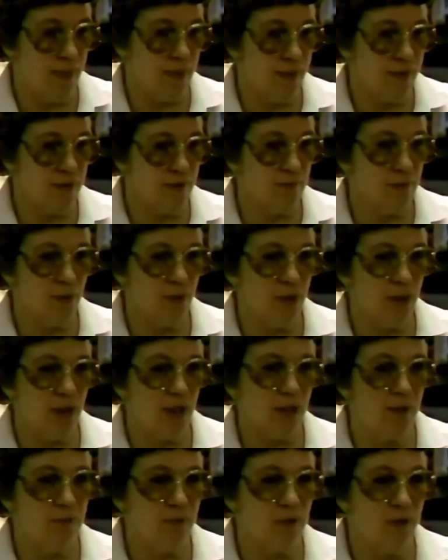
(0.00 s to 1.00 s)
this
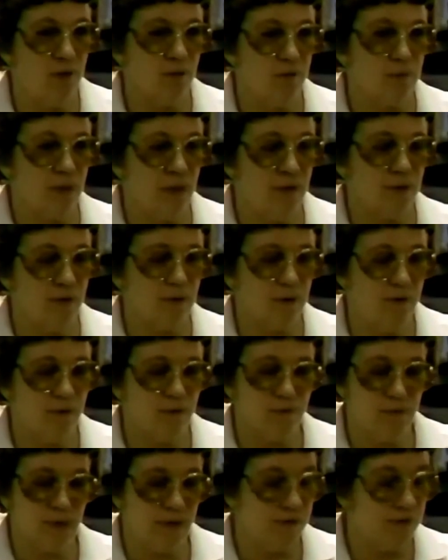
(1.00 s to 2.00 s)
morning I went, my,
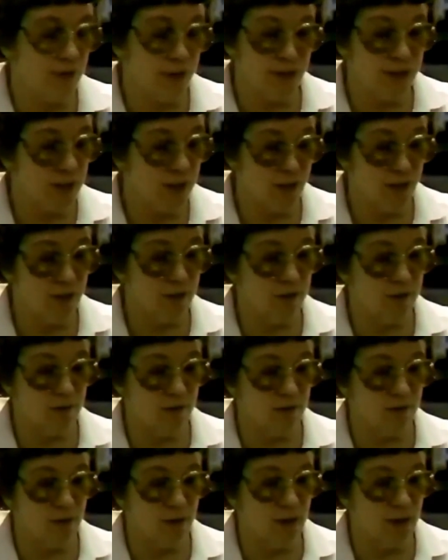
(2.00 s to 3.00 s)
my father doesn't
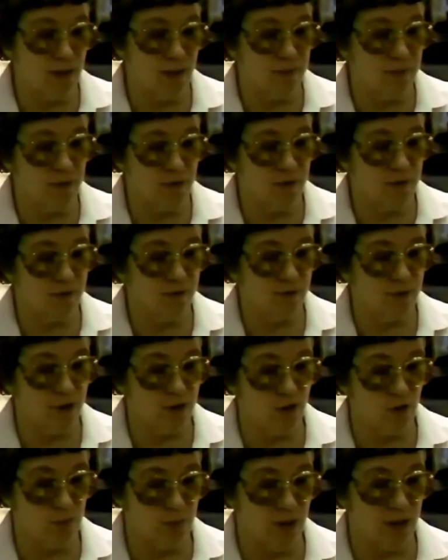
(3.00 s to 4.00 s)
get up and
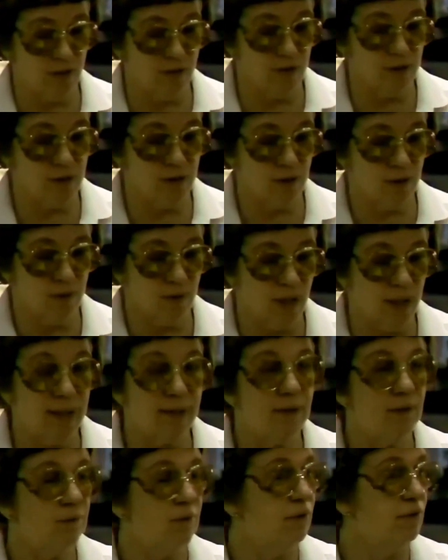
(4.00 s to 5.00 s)
fix her breakfast, so
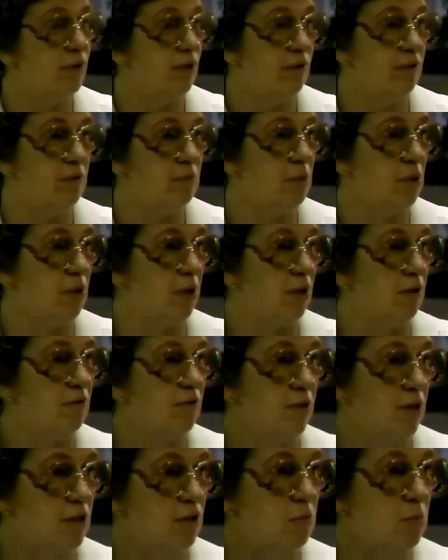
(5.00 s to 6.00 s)
I go over every morning
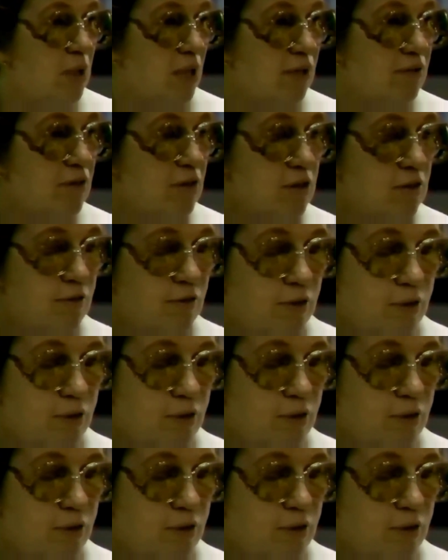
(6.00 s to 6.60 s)
and fix breakfast for